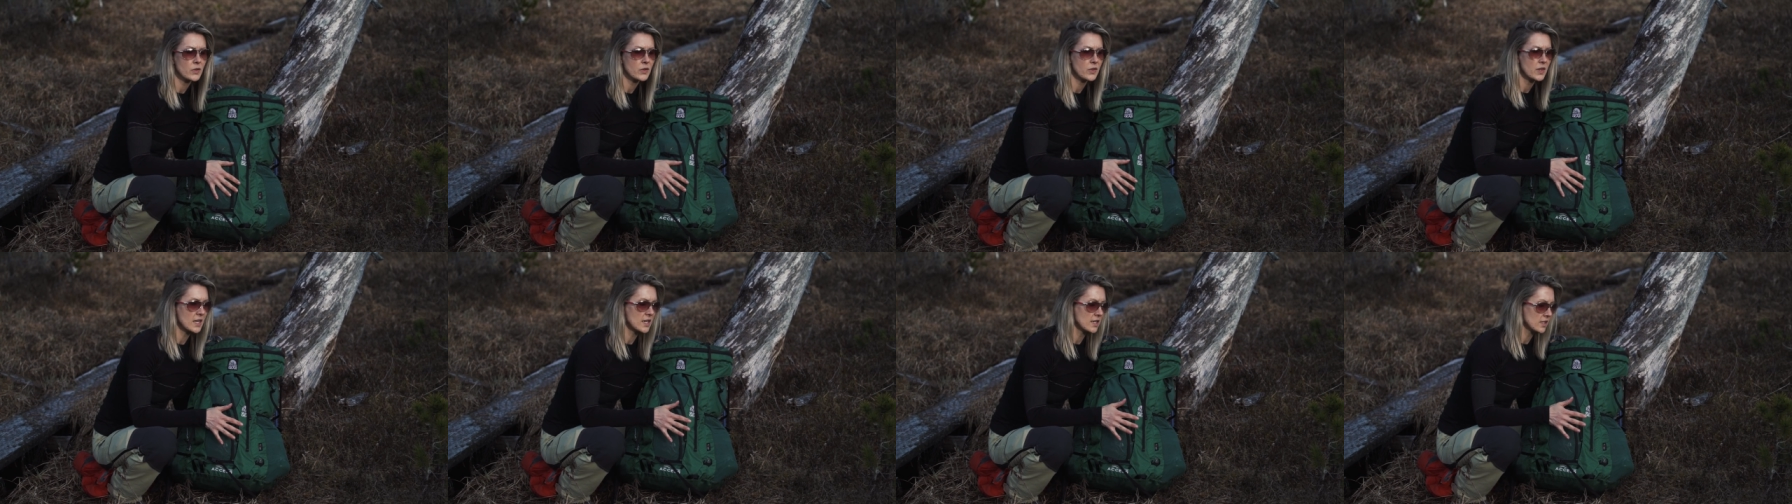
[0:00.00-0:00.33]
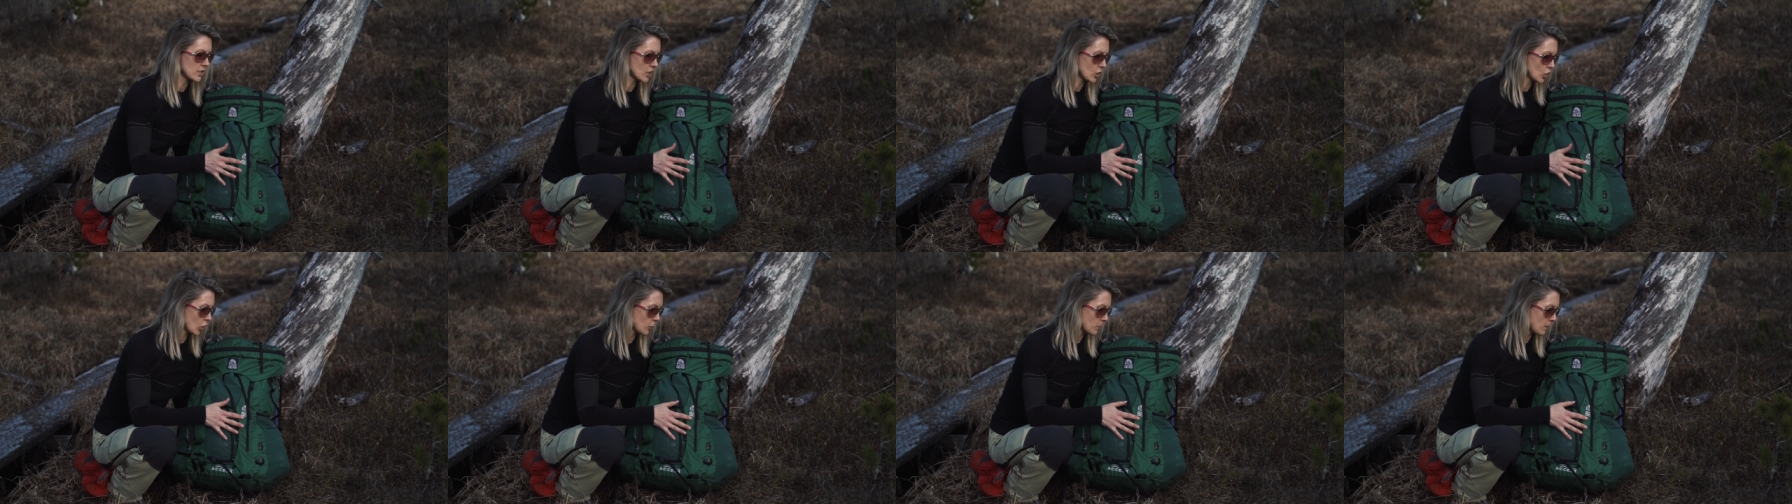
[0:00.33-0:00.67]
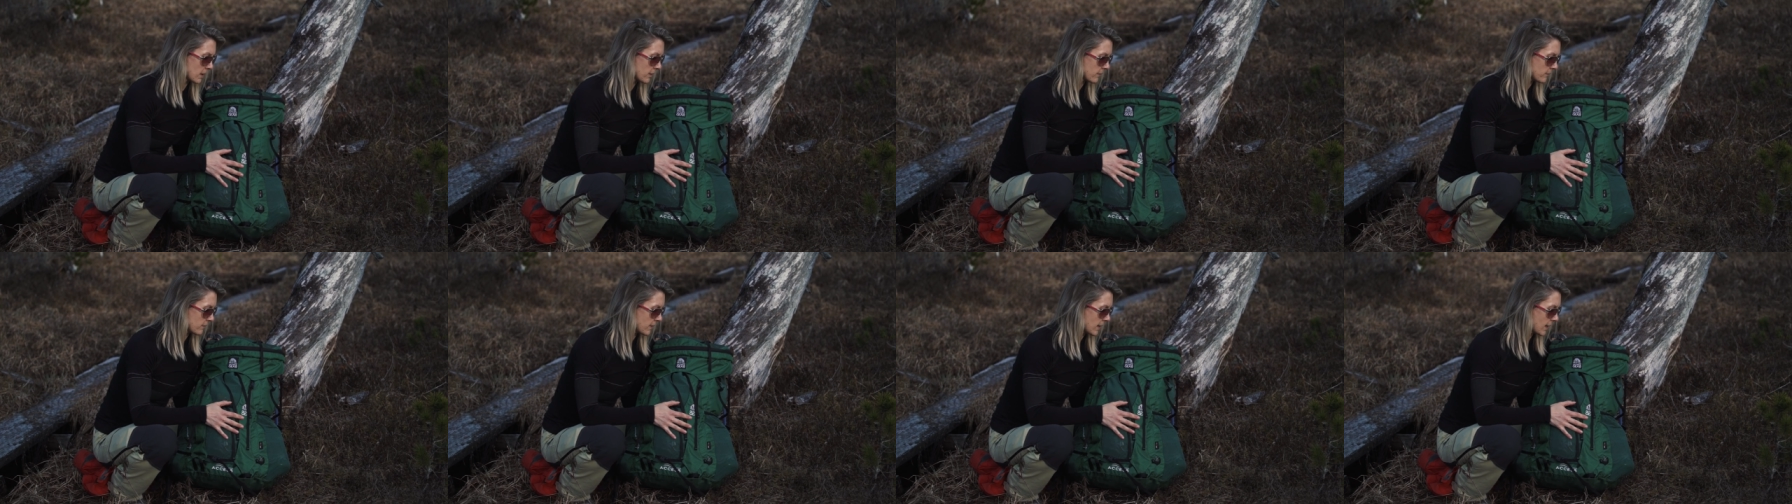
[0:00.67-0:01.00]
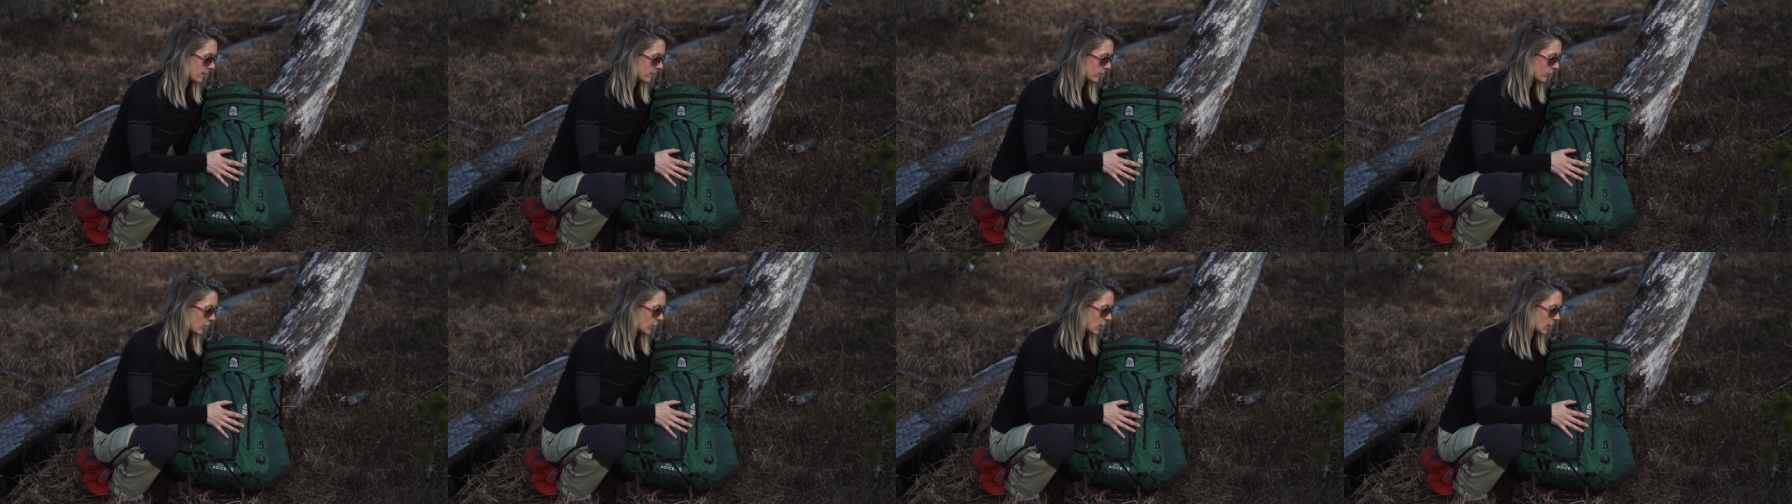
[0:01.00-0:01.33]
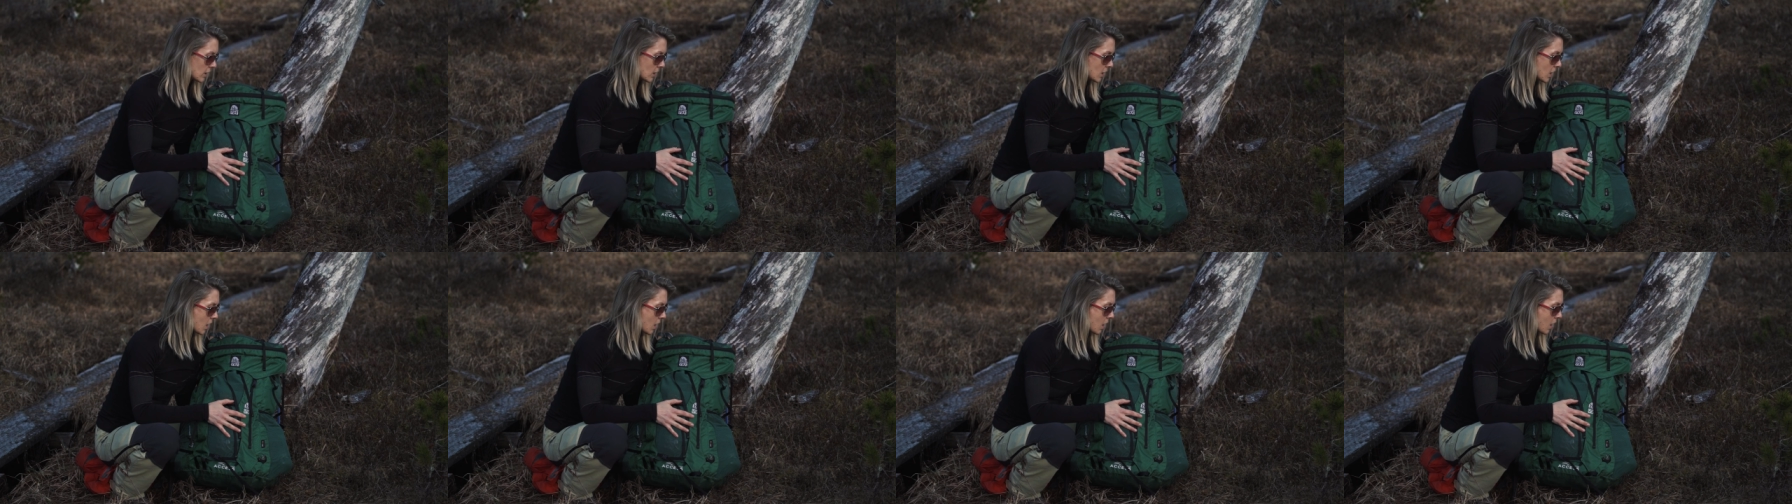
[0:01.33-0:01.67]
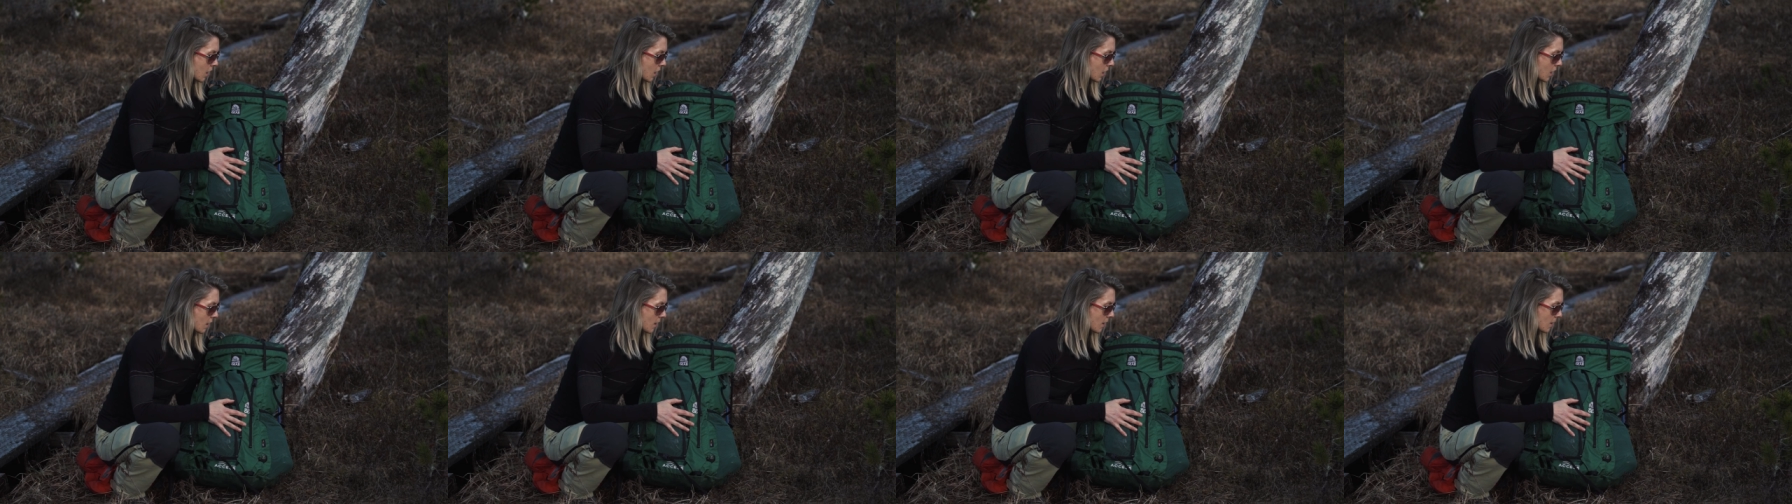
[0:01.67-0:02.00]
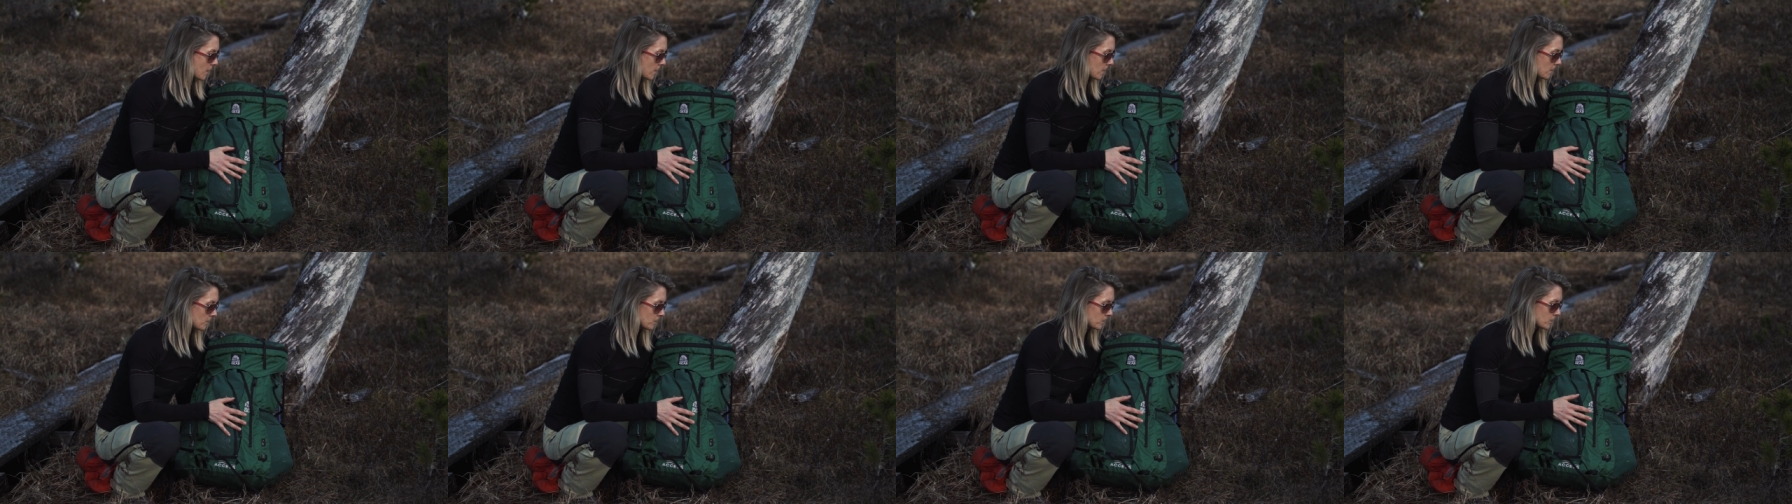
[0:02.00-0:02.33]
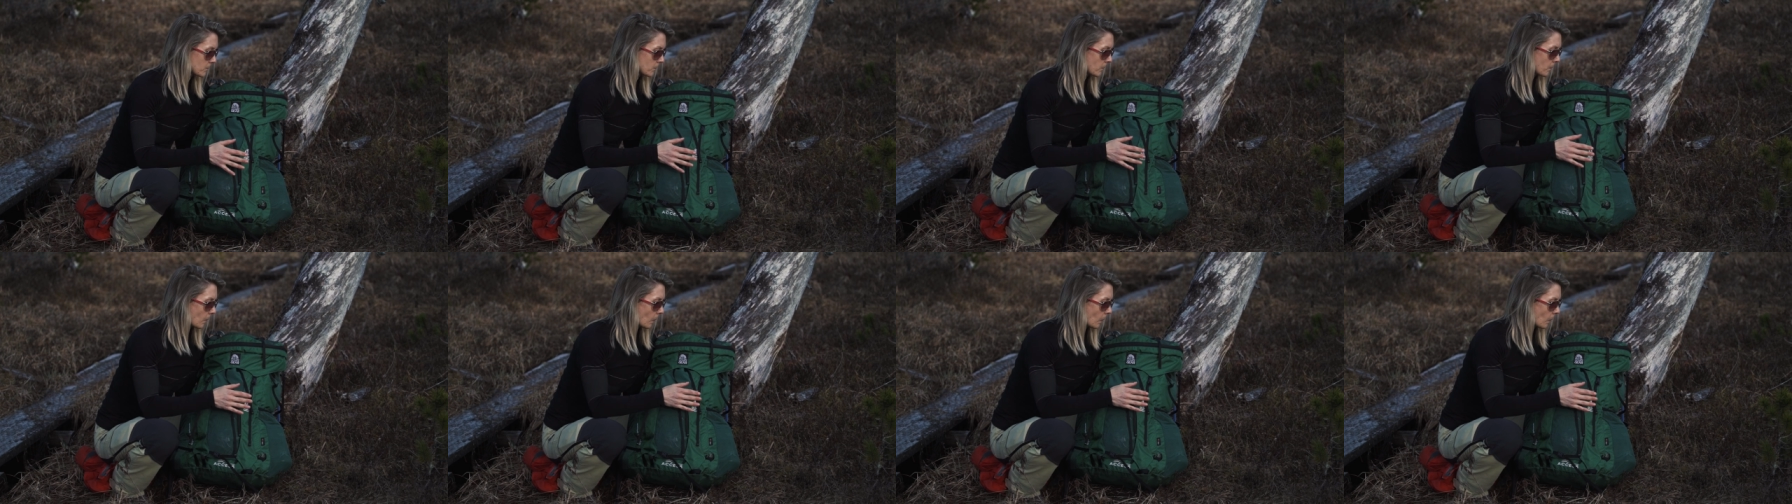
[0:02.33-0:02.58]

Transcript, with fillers: the things that aren't my favorite um,